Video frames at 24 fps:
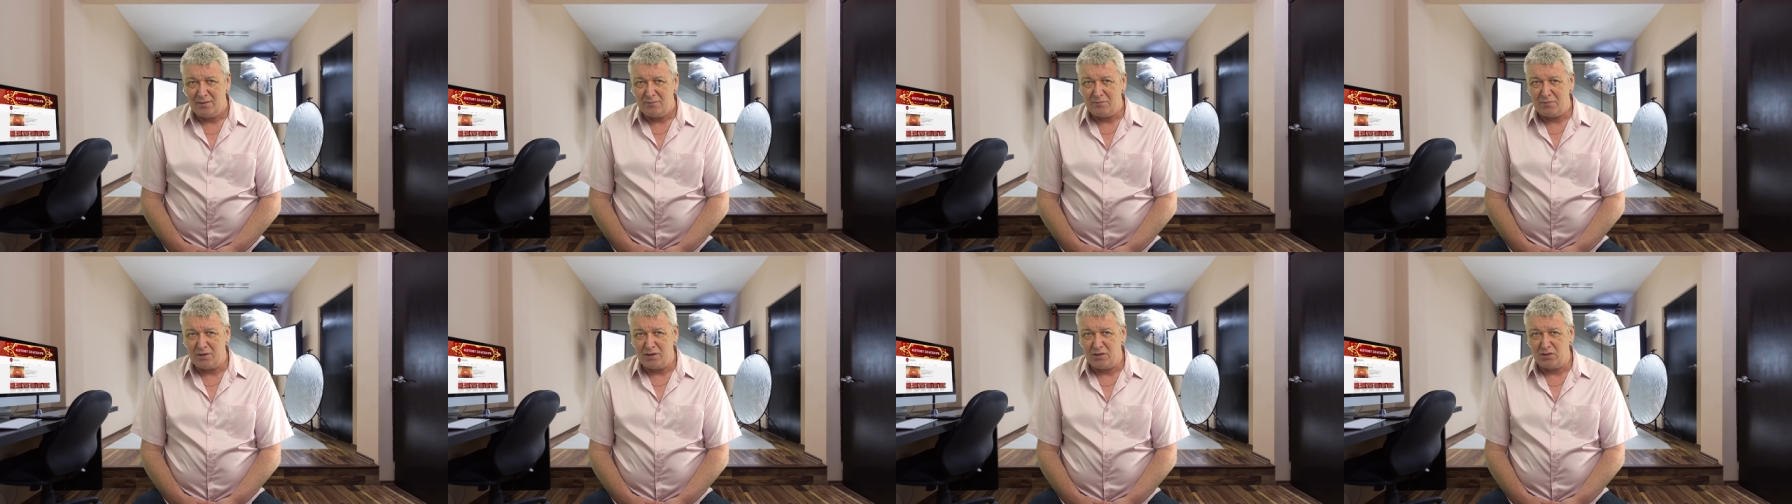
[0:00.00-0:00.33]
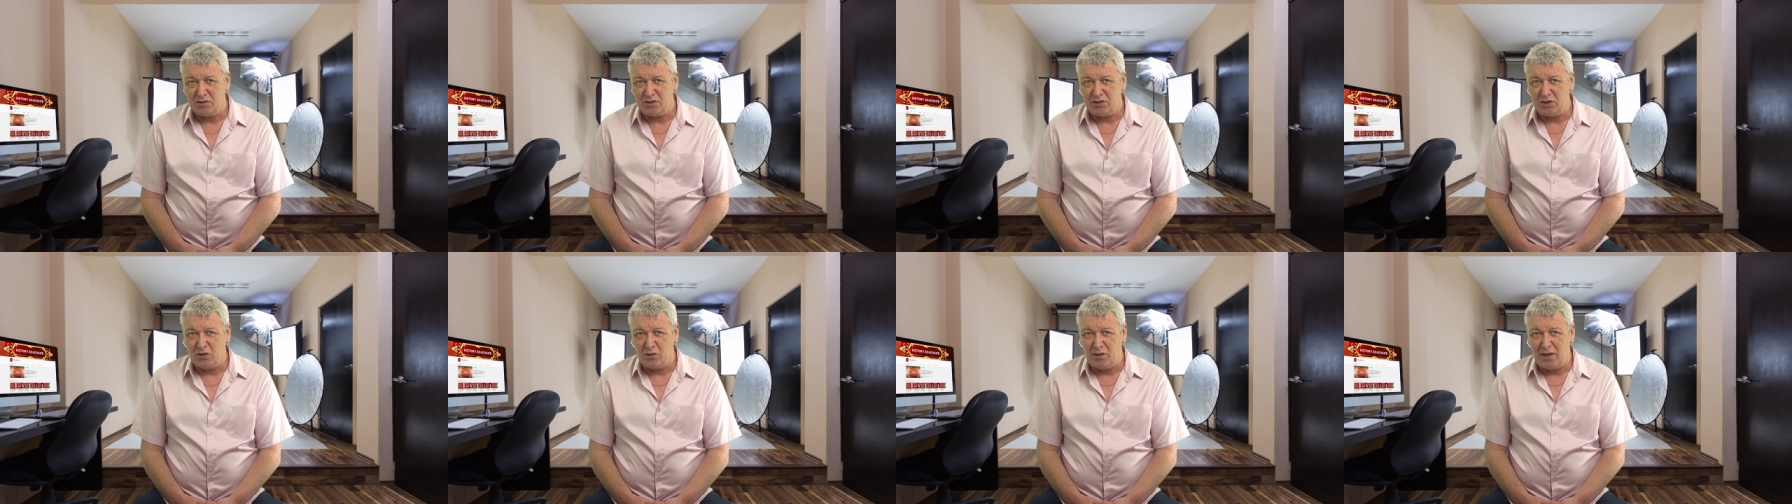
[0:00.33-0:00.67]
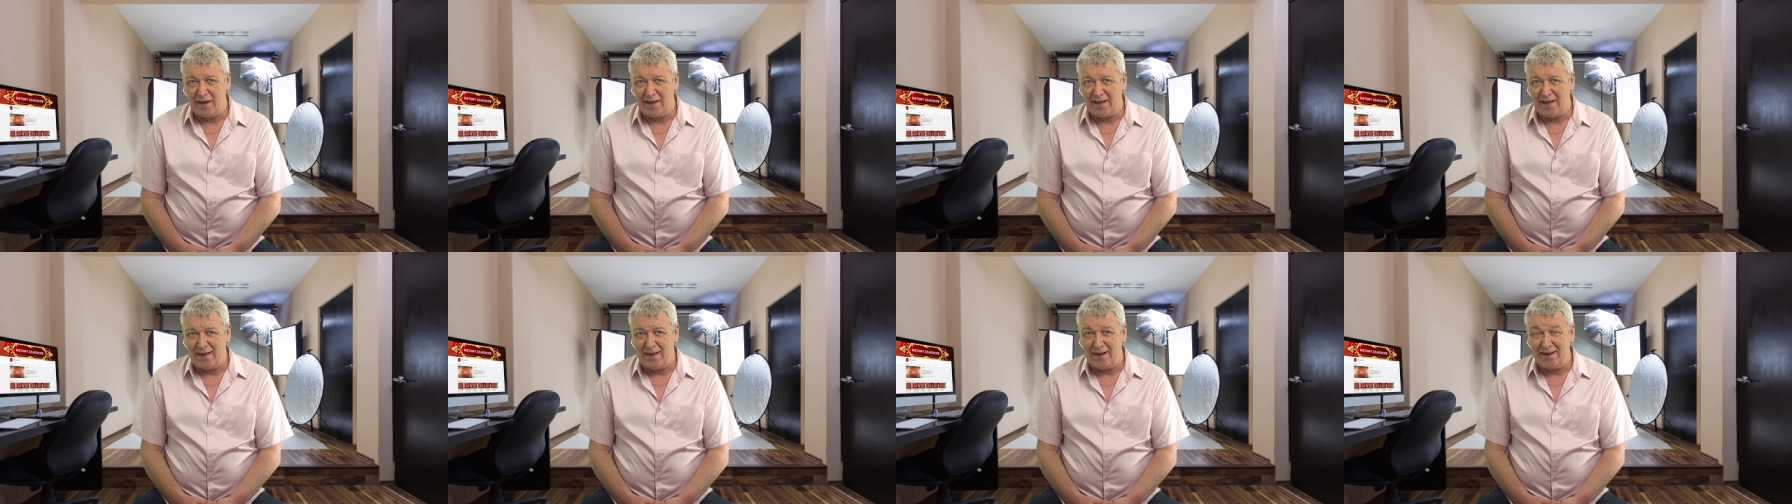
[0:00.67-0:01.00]
but also
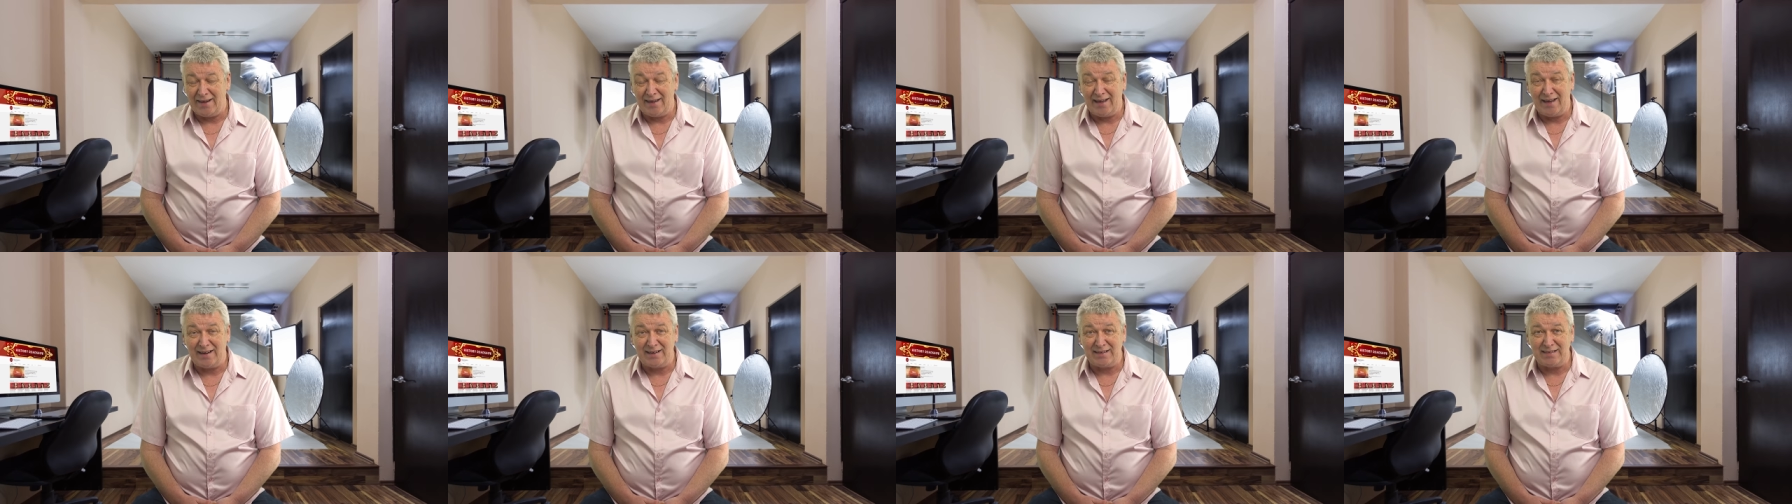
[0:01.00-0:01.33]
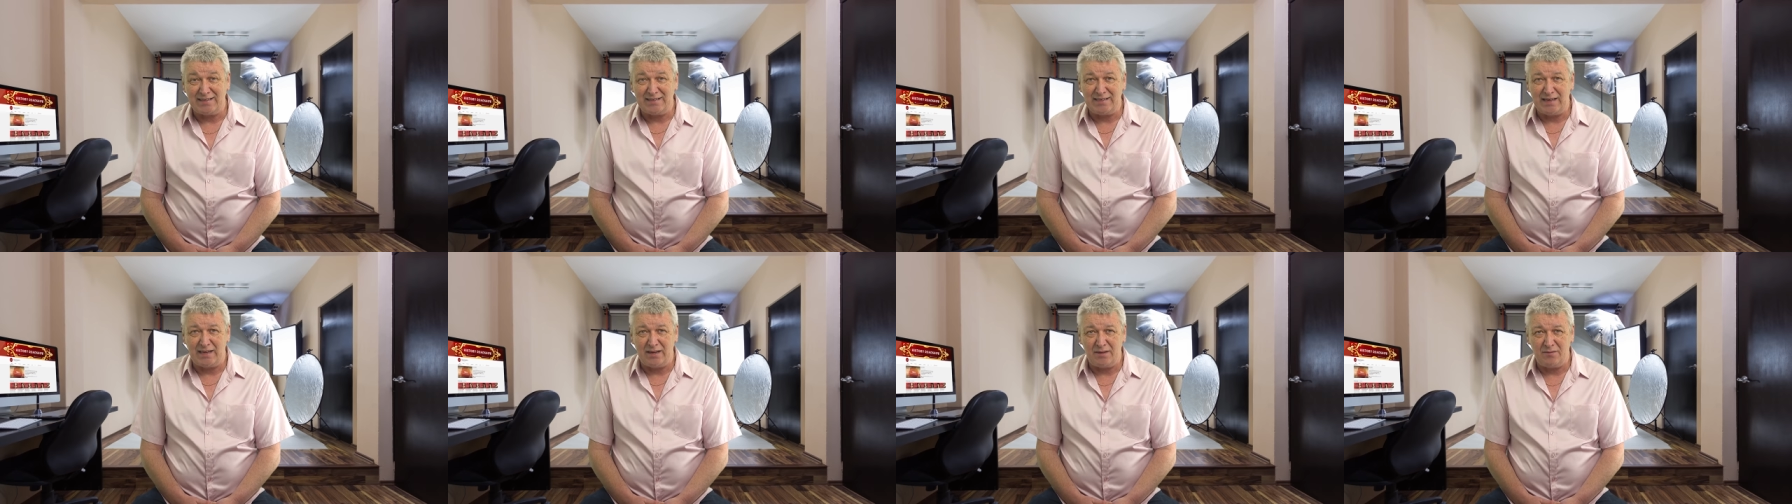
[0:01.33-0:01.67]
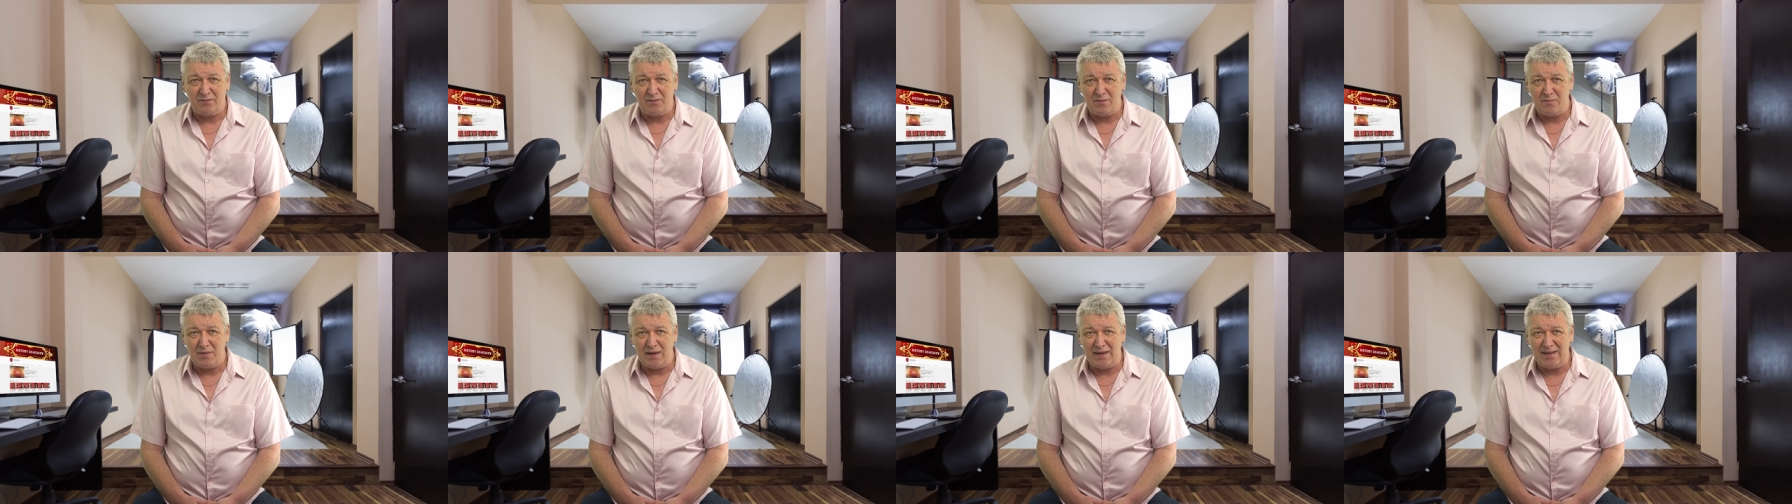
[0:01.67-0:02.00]
like Anne, he had a
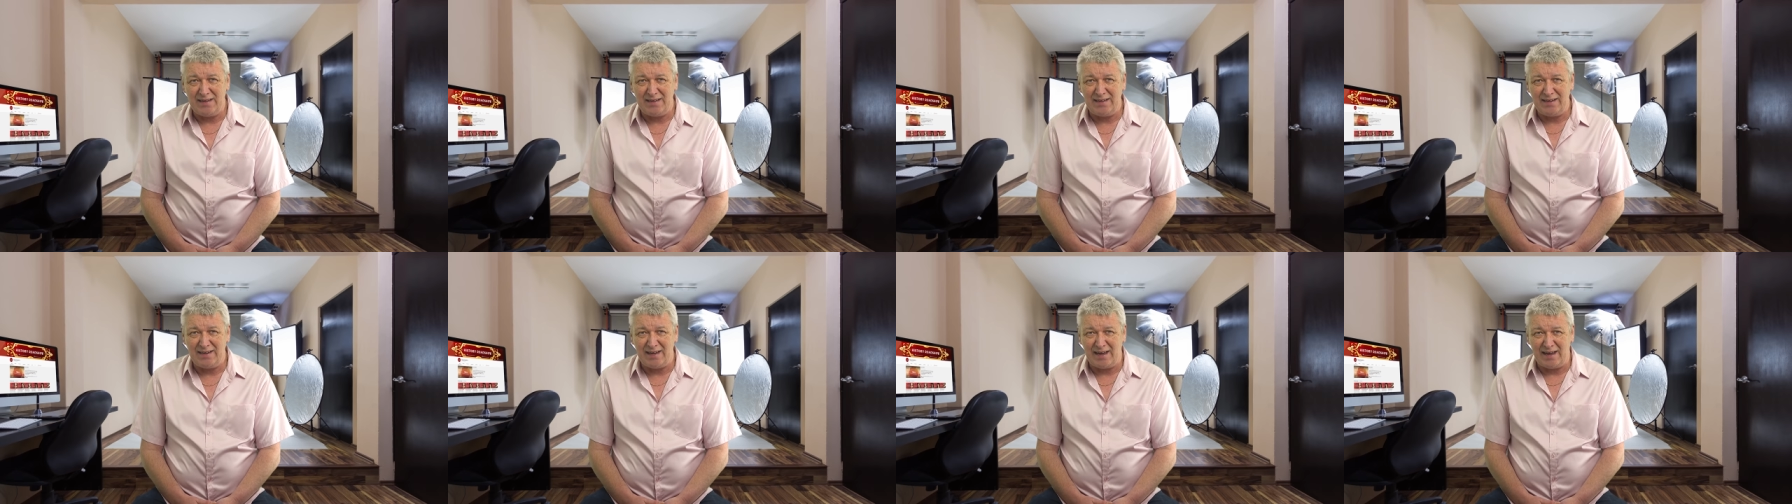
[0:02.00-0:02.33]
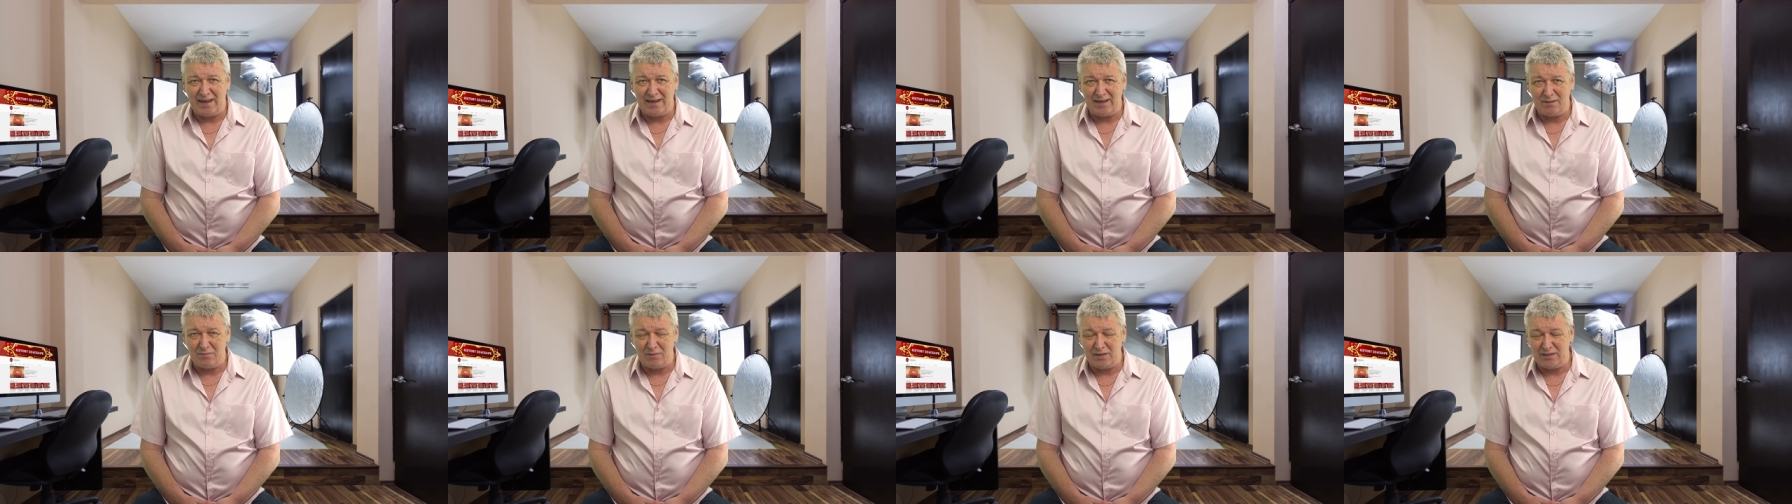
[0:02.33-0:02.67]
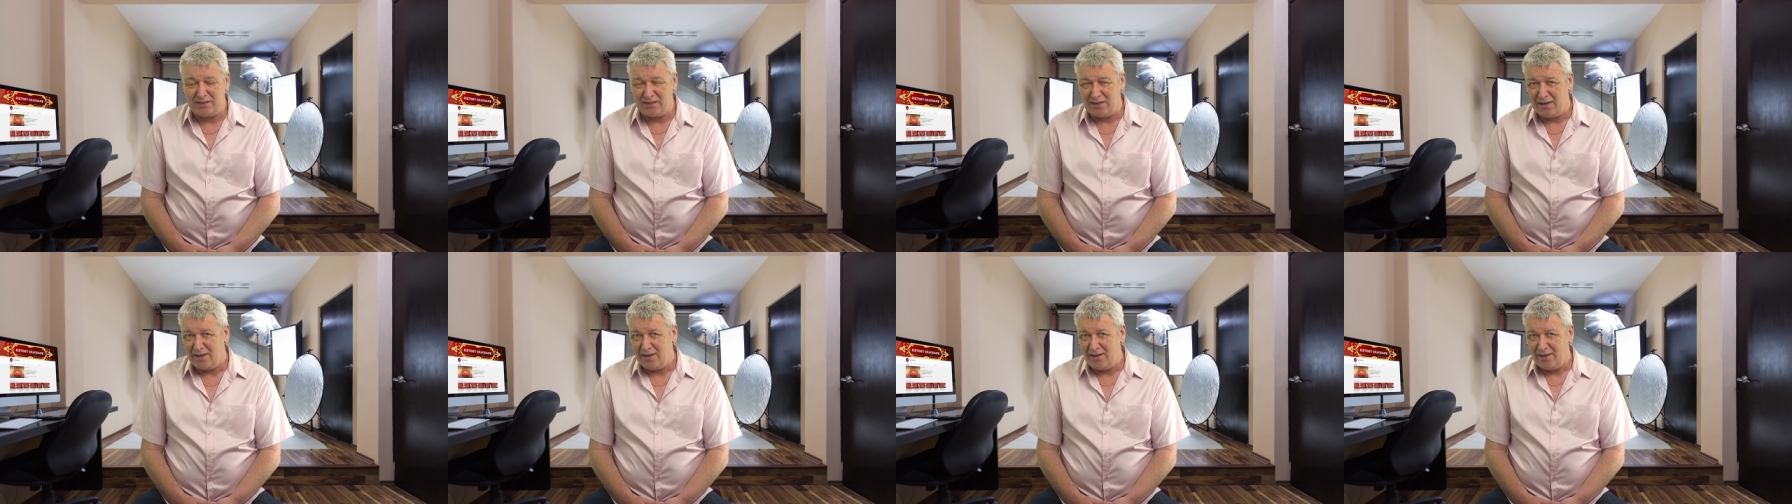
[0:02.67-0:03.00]
talent for making
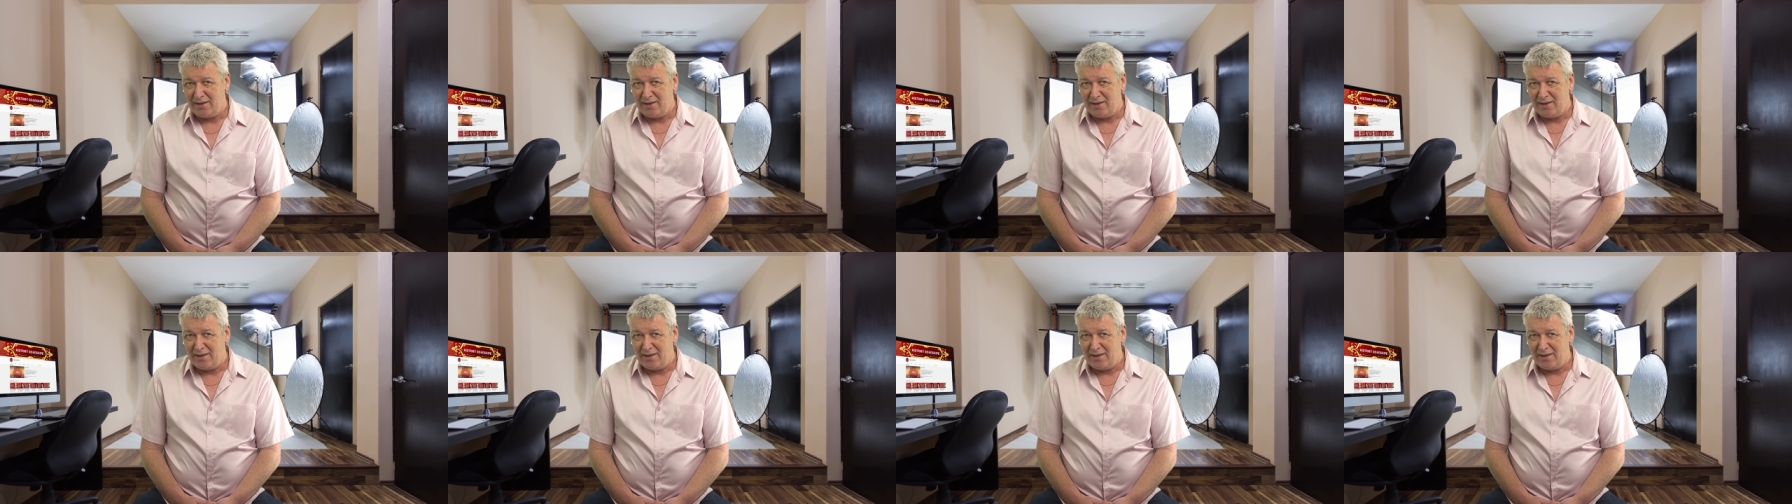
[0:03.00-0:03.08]
enemies,